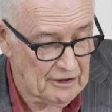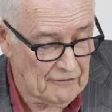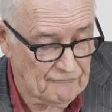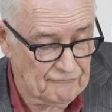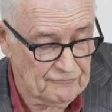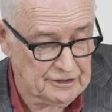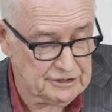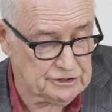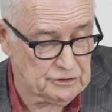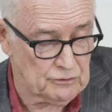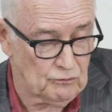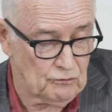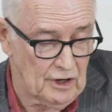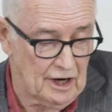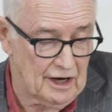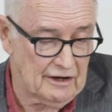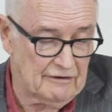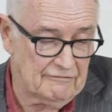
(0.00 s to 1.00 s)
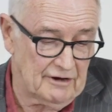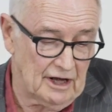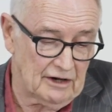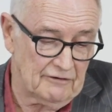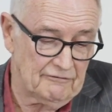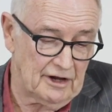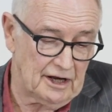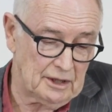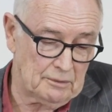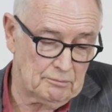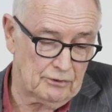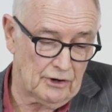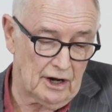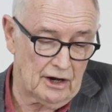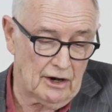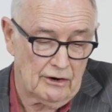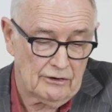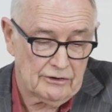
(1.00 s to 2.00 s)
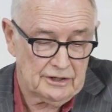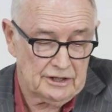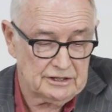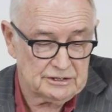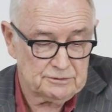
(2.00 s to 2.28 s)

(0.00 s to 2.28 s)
efficient way of elevating priority